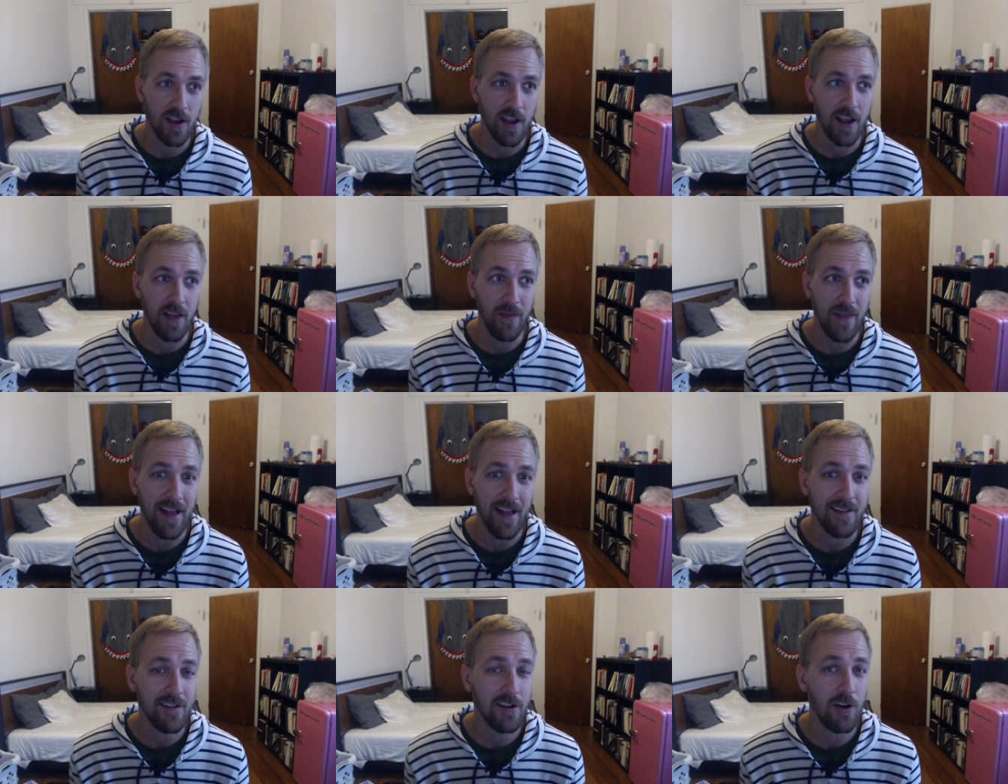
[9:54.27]
And
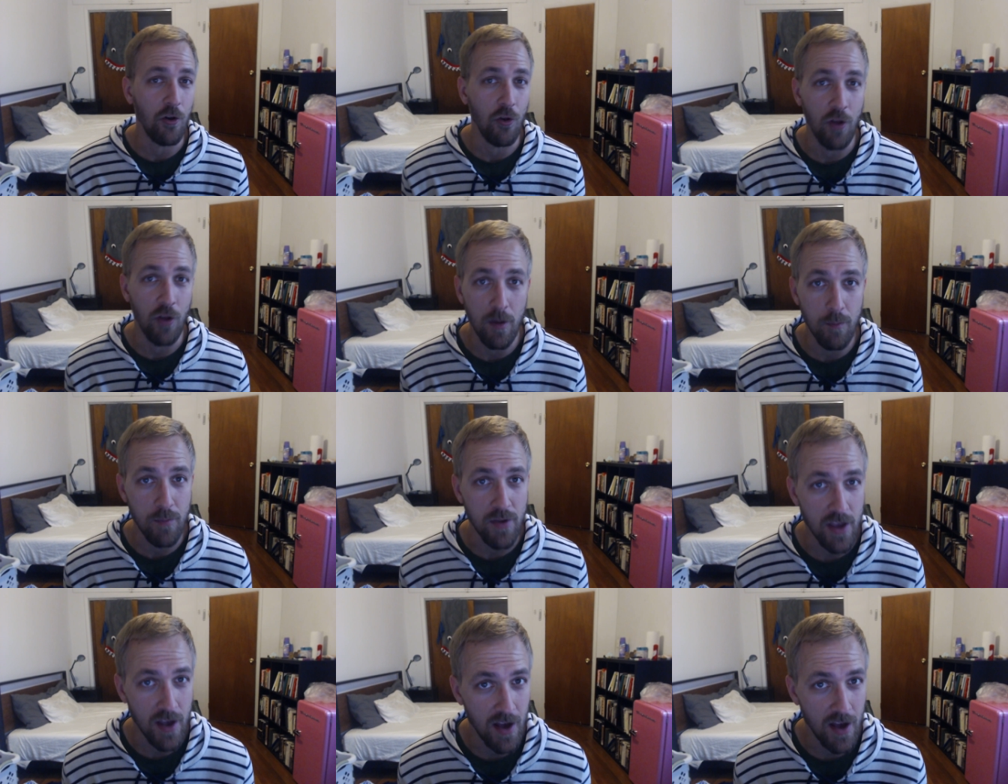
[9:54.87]
that's
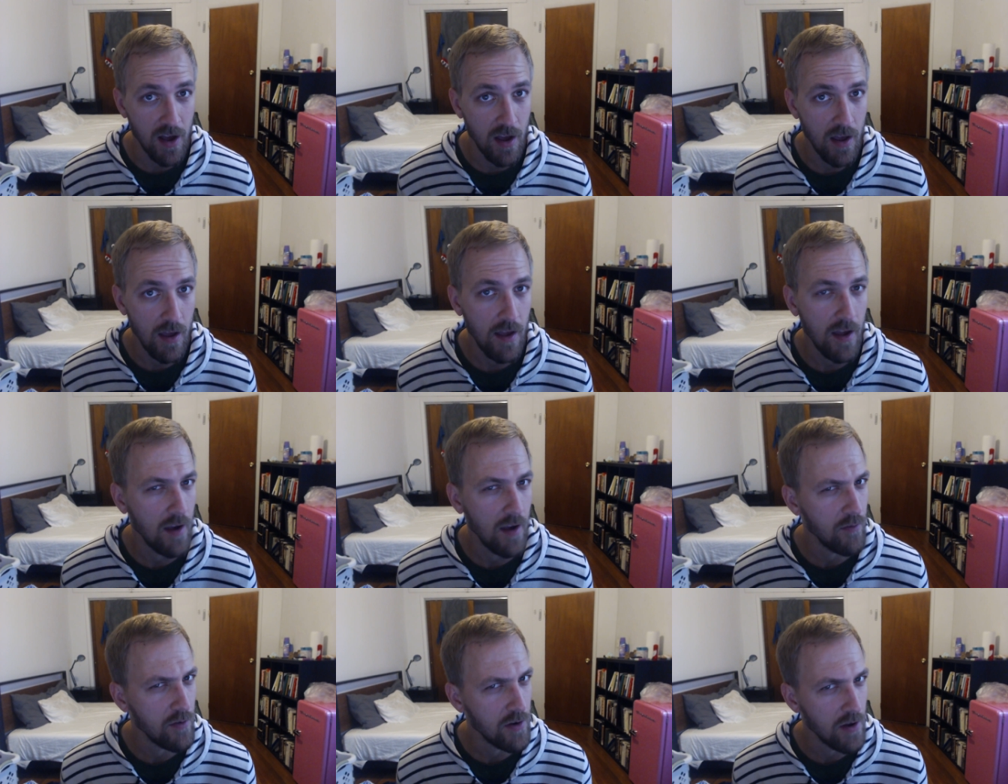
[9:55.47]
Columbia.
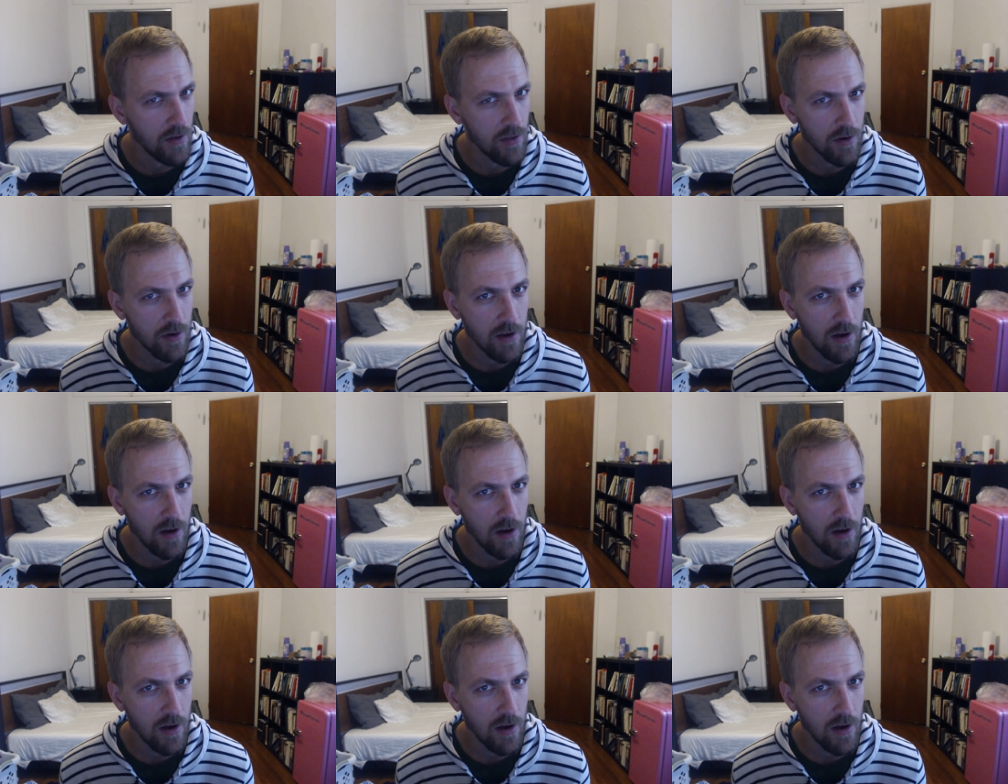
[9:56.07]
Every other